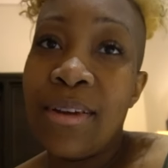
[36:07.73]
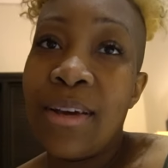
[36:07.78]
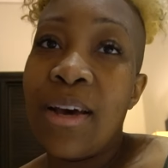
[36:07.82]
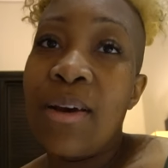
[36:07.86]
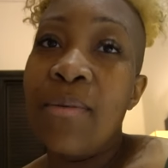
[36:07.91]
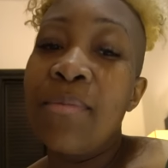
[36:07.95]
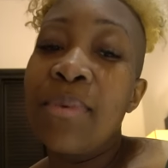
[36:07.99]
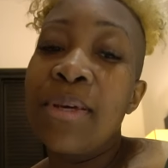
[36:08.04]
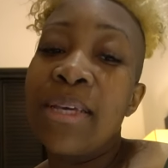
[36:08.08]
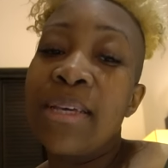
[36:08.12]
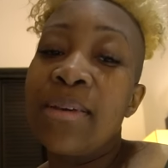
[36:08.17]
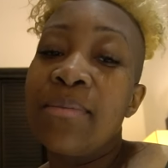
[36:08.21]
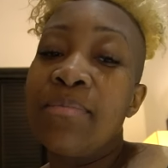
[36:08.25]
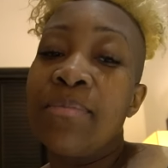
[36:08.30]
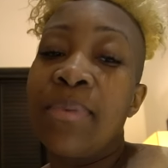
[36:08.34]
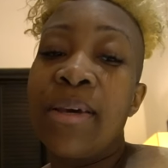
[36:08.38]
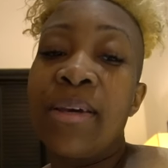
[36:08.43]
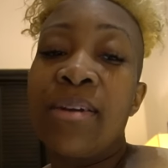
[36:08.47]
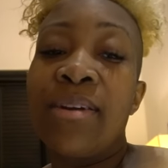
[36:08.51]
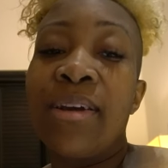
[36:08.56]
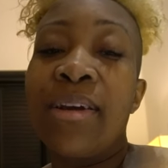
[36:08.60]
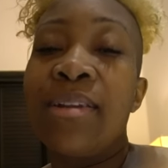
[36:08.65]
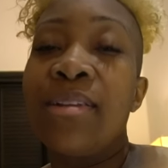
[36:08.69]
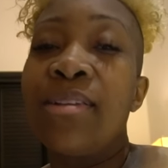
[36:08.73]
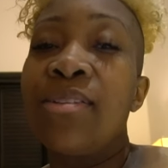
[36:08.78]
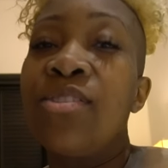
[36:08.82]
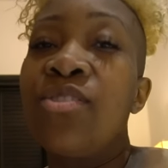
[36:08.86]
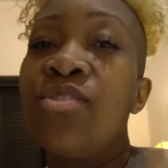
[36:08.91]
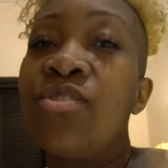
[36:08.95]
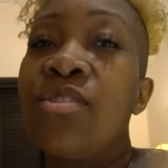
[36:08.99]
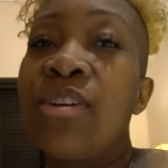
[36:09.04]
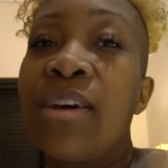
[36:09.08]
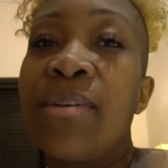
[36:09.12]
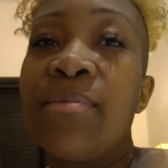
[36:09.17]
I'm gonna get better at this
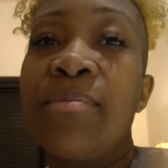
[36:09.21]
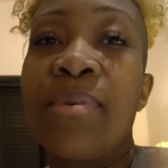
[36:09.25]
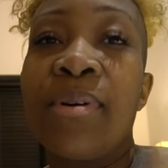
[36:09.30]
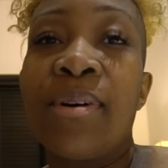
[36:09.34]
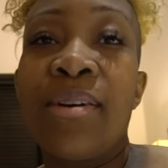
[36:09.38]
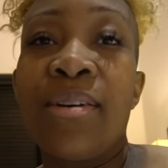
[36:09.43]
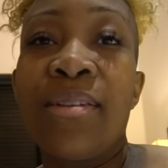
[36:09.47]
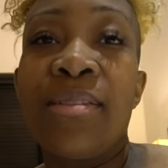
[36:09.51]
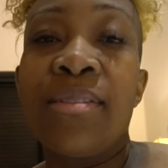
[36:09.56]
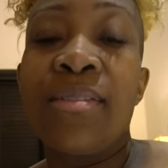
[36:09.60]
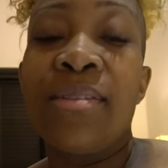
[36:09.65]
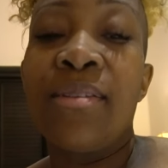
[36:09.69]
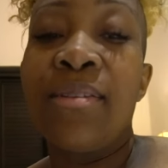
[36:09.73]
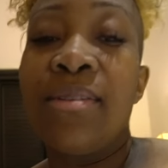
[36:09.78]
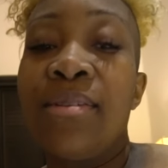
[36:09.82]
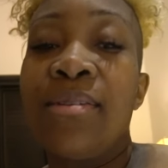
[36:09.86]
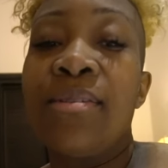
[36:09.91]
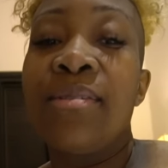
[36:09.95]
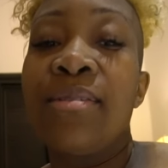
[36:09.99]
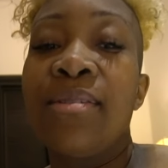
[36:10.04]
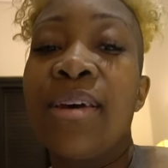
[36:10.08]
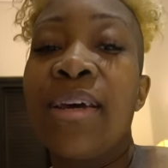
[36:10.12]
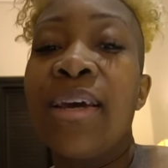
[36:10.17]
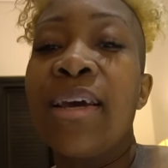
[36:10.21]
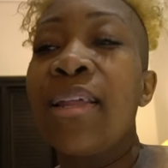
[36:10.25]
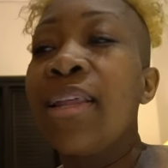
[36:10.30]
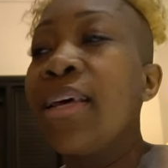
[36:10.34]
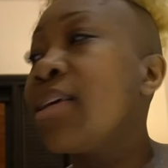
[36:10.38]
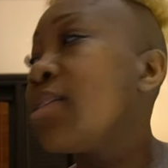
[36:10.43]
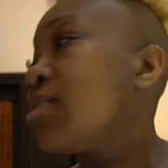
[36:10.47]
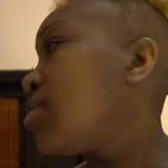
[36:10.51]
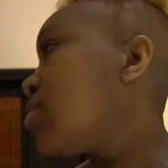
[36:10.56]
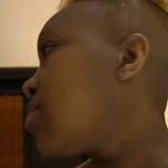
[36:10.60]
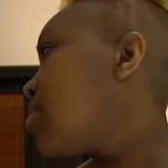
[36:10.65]
tripod thing. I got
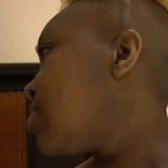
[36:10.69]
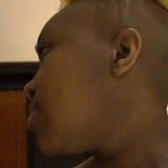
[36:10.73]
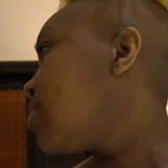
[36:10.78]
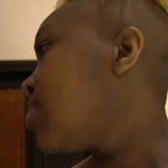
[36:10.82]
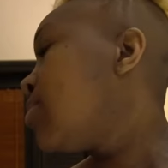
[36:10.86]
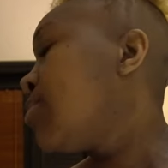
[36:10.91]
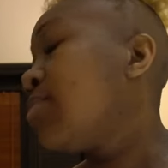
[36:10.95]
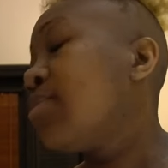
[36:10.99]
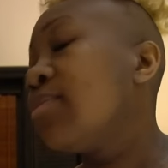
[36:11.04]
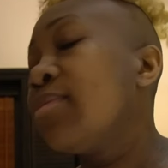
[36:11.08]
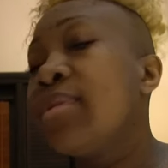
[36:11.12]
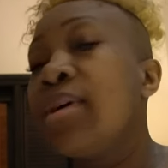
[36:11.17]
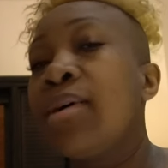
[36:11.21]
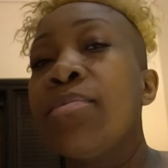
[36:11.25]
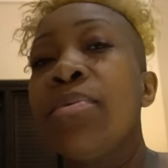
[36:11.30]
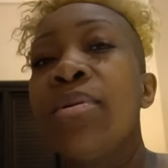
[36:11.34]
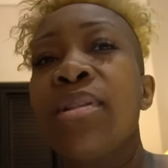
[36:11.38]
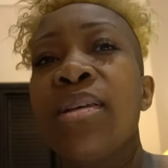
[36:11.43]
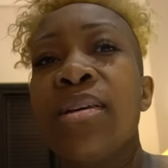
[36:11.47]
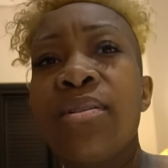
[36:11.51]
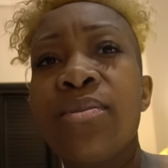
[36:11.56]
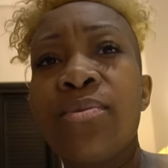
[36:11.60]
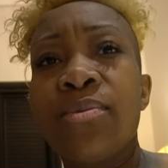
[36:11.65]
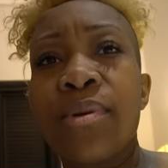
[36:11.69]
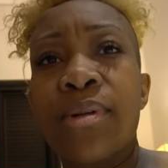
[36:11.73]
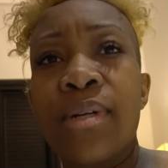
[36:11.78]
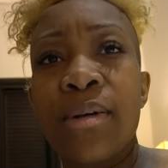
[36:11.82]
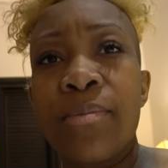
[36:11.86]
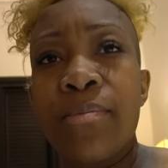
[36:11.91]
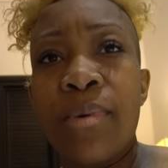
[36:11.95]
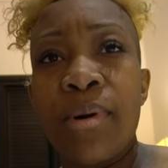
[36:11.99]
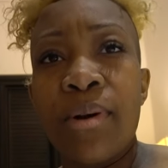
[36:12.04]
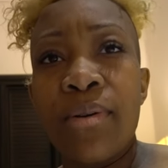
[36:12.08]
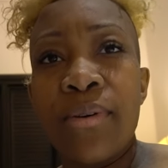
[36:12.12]
like two. I put the other one
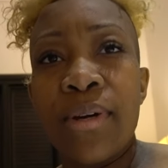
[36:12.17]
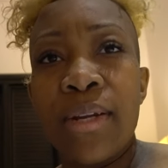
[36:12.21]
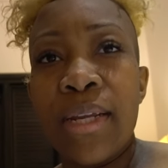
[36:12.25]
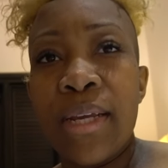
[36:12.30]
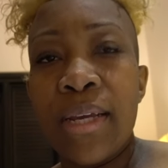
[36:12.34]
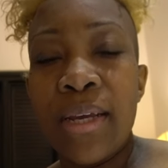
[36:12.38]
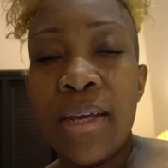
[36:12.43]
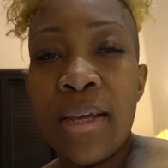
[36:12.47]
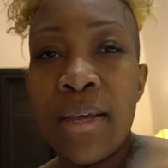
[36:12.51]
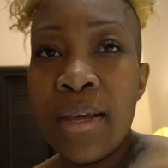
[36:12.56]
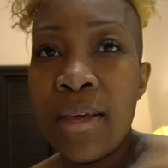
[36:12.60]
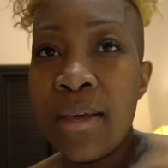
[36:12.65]
up already.